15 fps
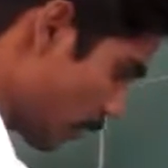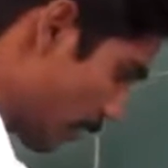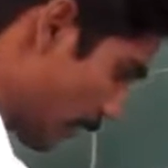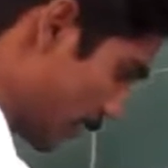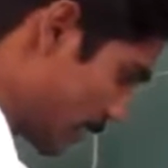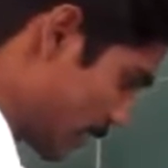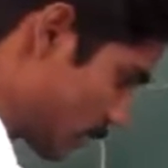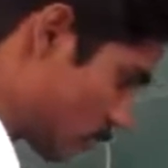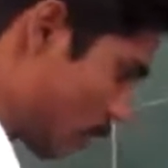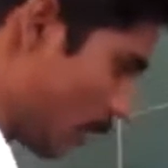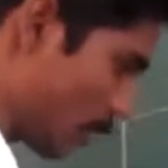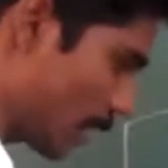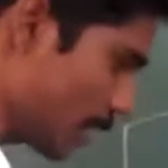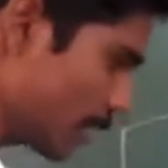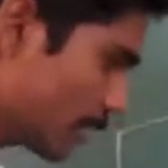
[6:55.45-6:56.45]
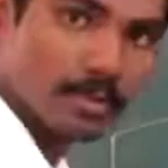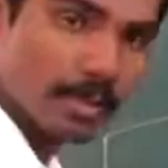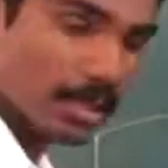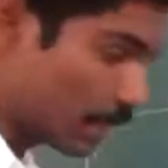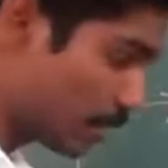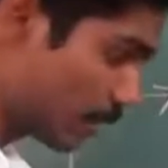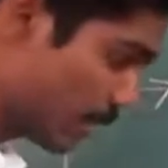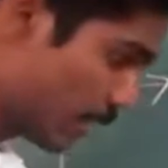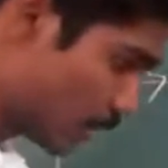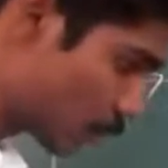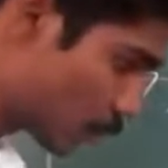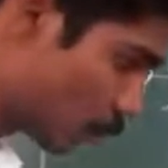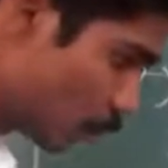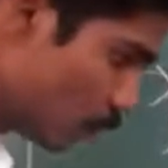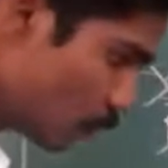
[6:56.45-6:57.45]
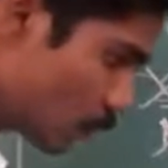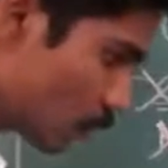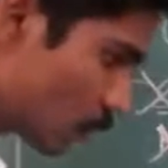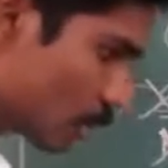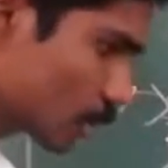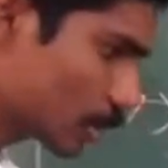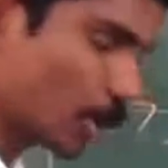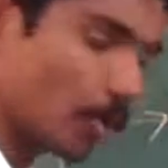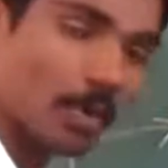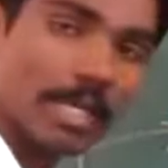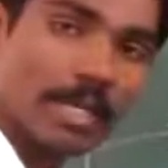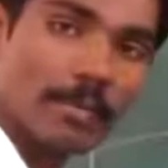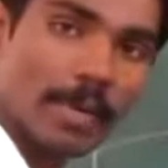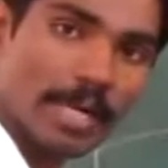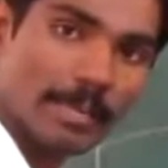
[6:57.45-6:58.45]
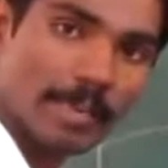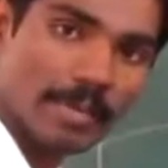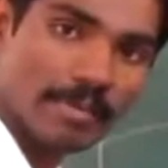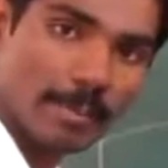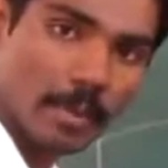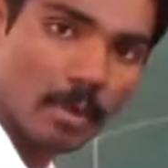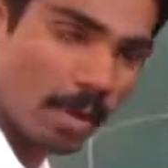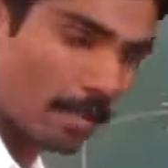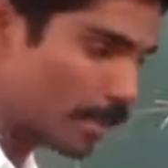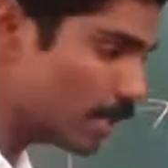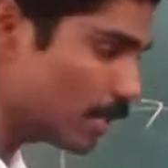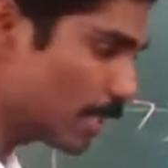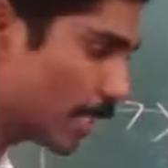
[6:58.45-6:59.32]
S is common. In these two, the only one number will be common.